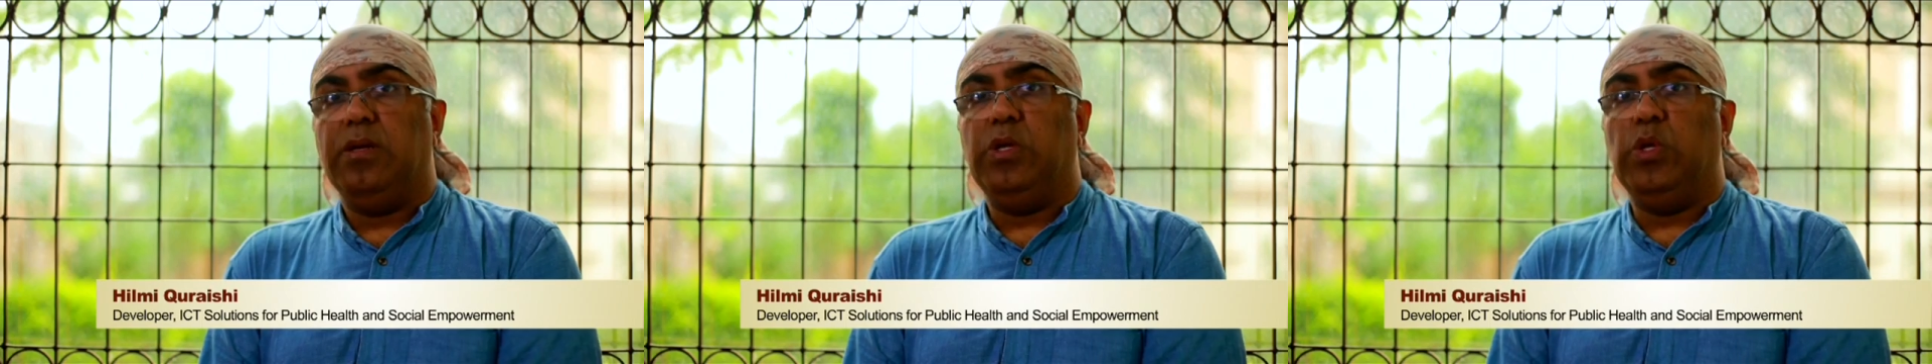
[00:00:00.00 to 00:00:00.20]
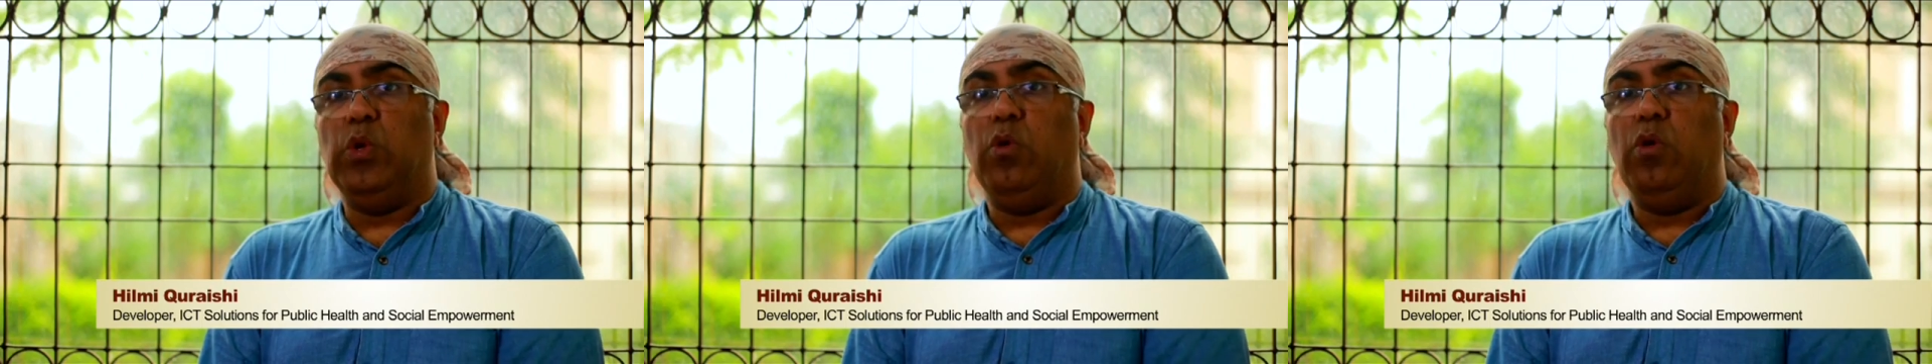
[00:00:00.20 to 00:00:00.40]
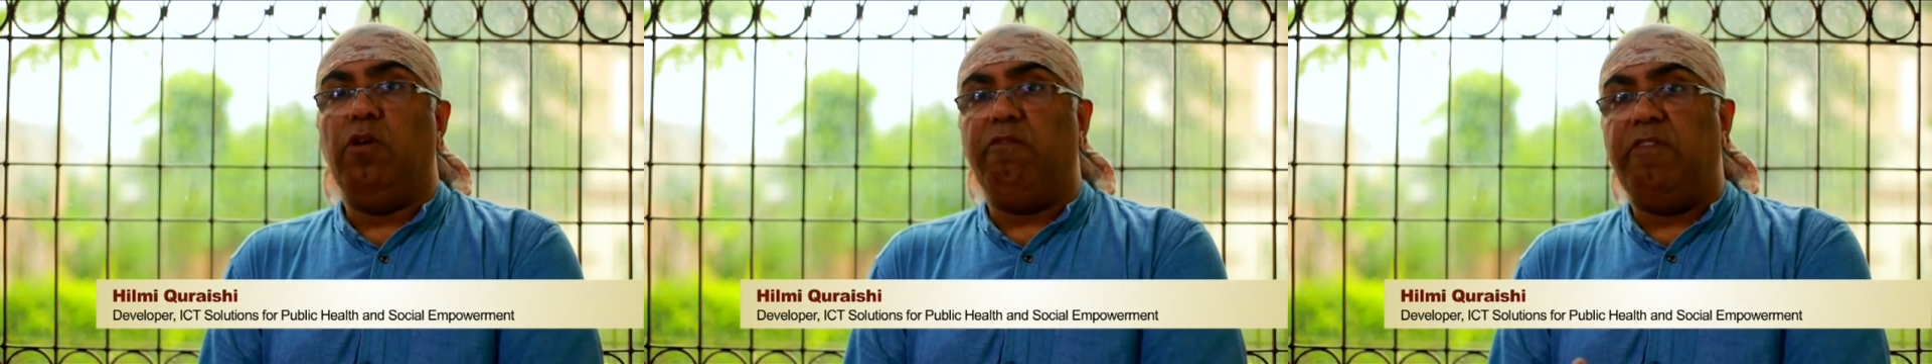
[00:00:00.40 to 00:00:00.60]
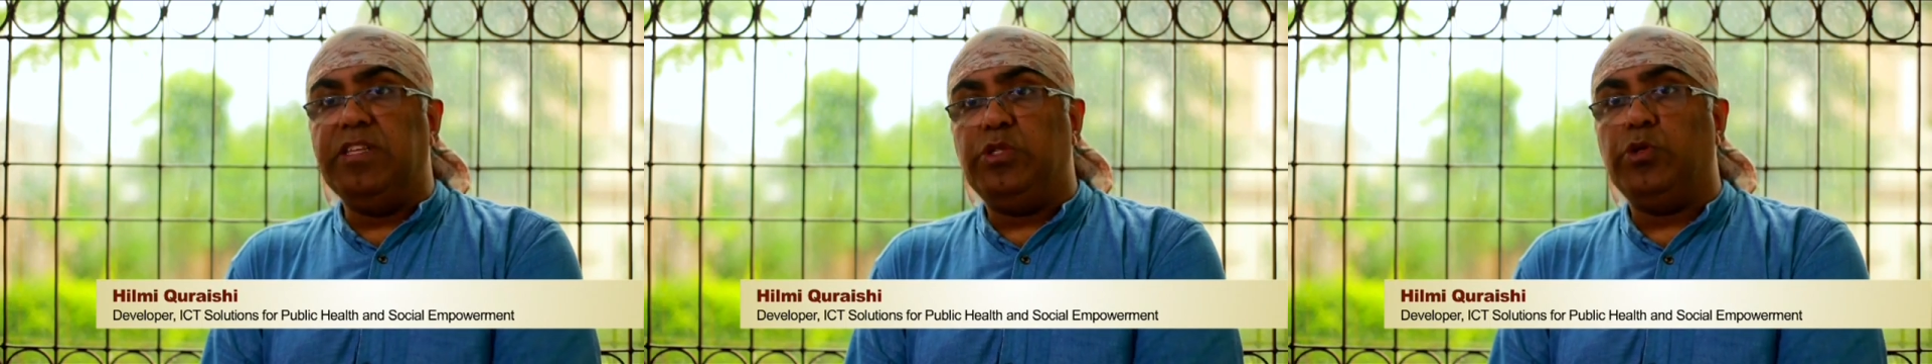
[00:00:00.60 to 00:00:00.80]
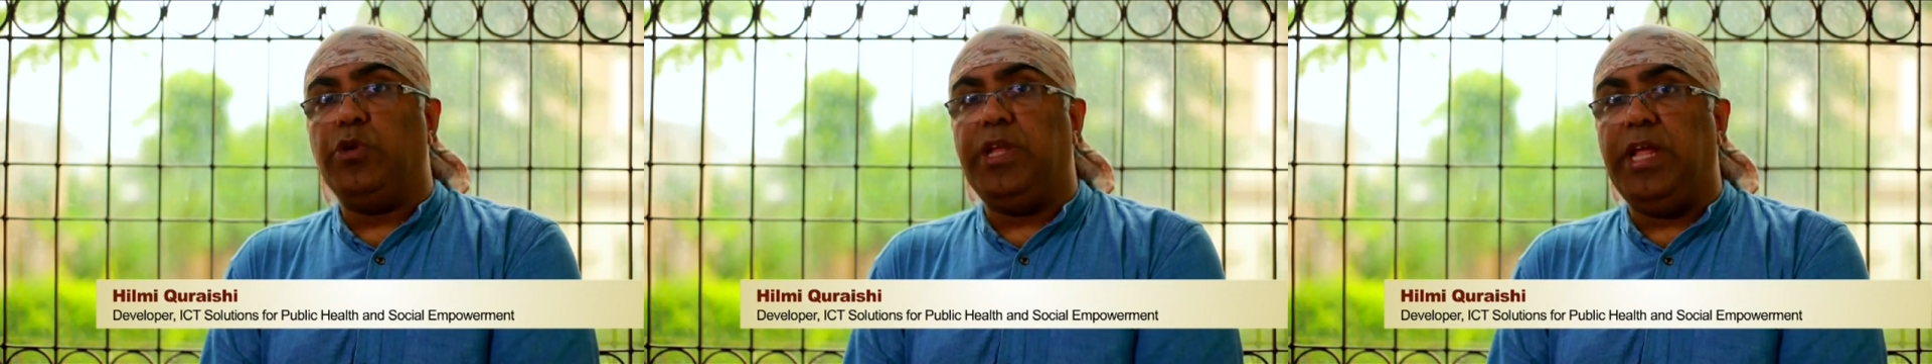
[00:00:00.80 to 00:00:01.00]
you know,
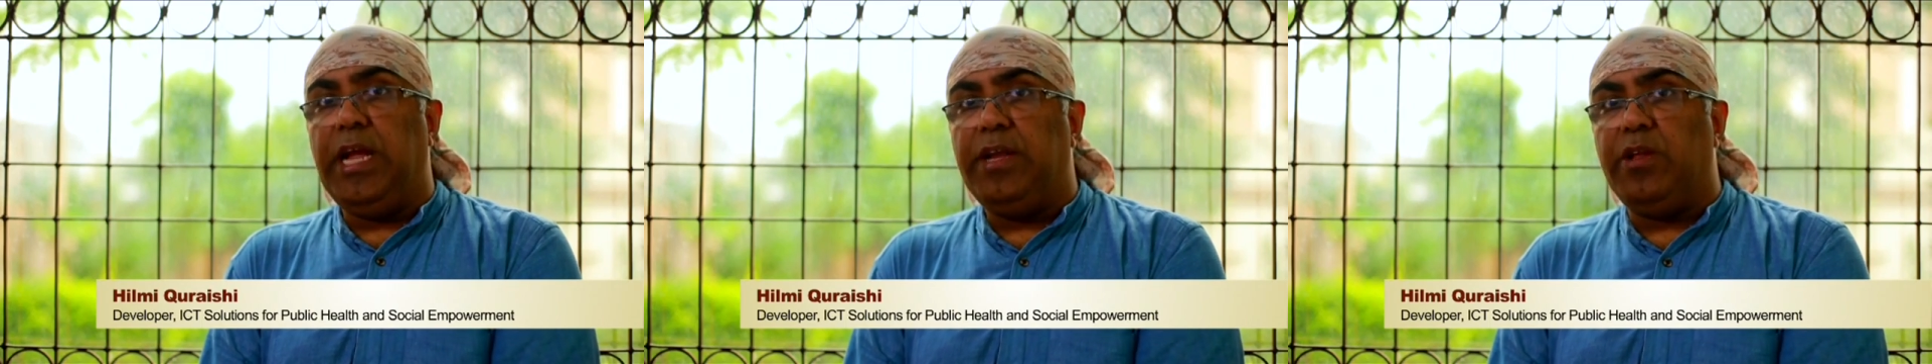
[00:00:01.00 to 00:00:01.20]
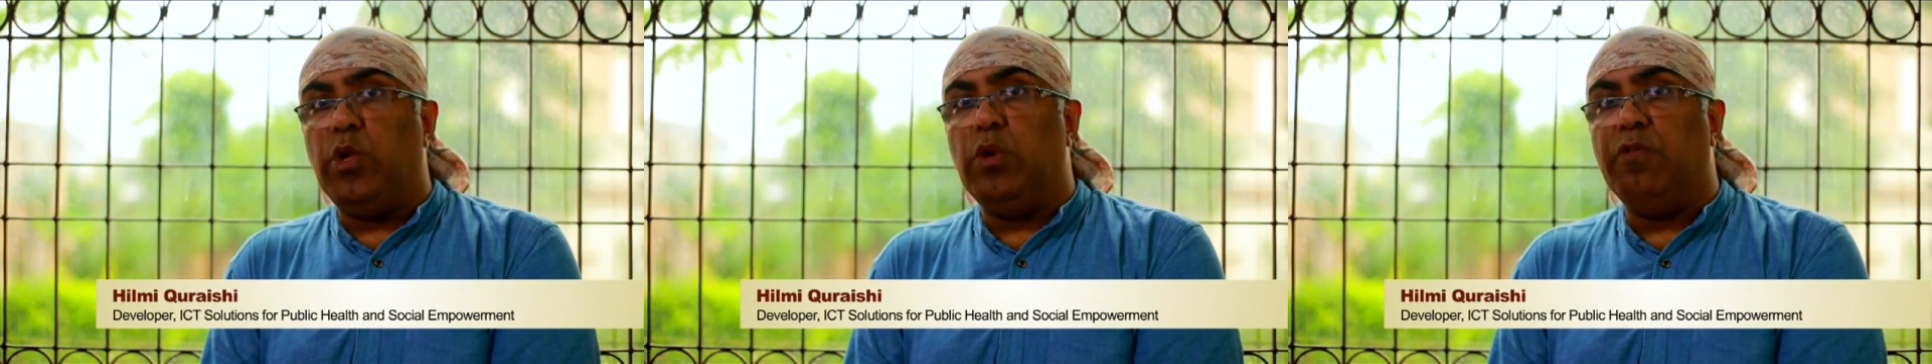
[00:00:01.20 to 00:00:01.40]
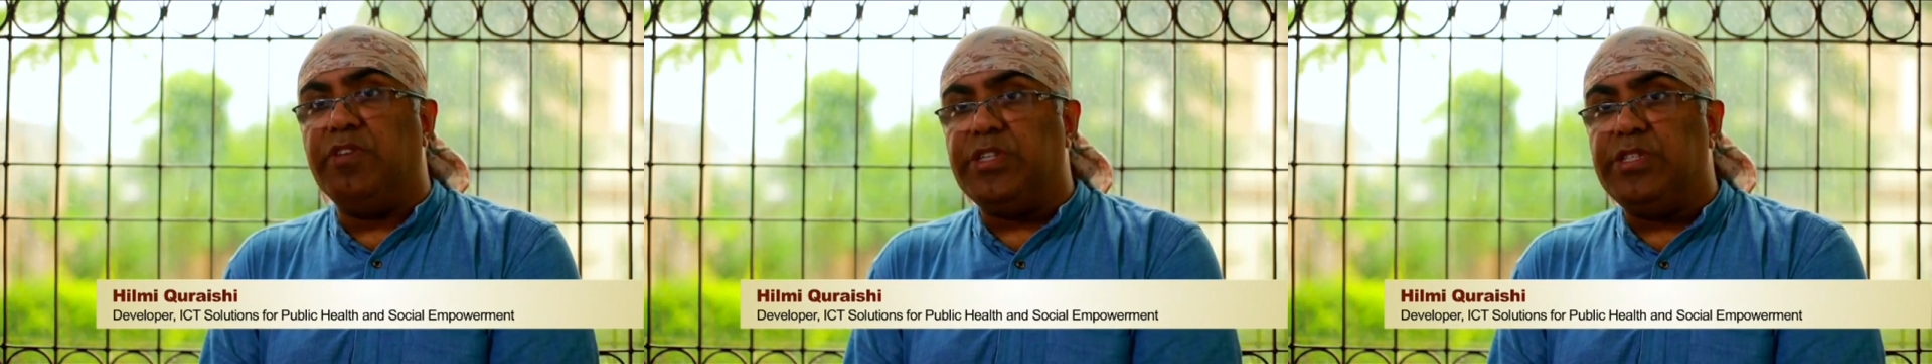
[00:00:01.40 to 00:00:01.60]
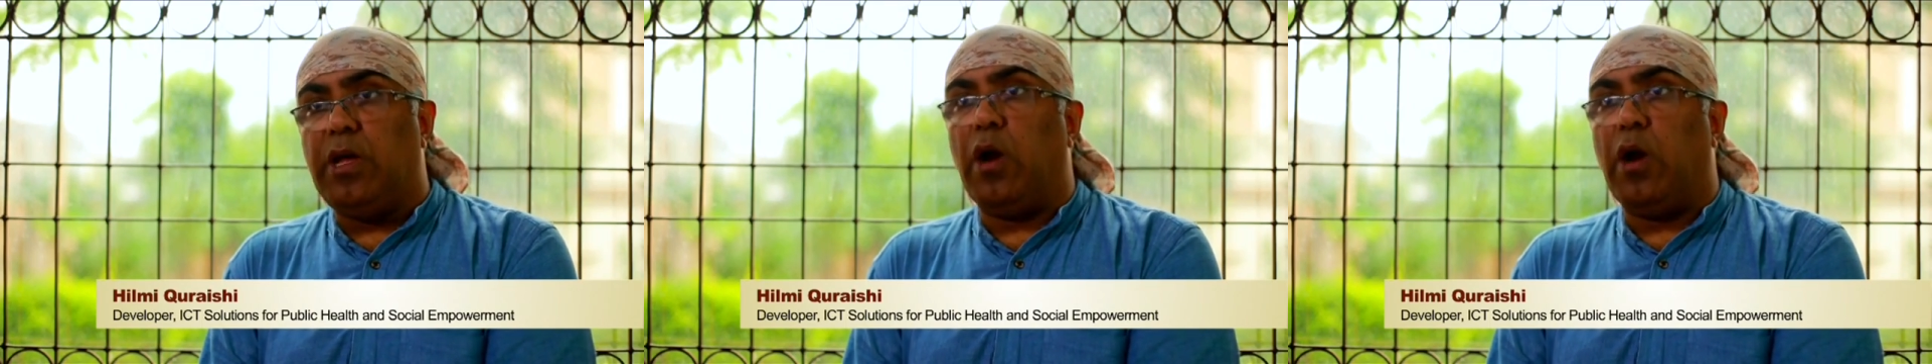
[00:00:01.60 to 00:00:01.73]
once you take innovation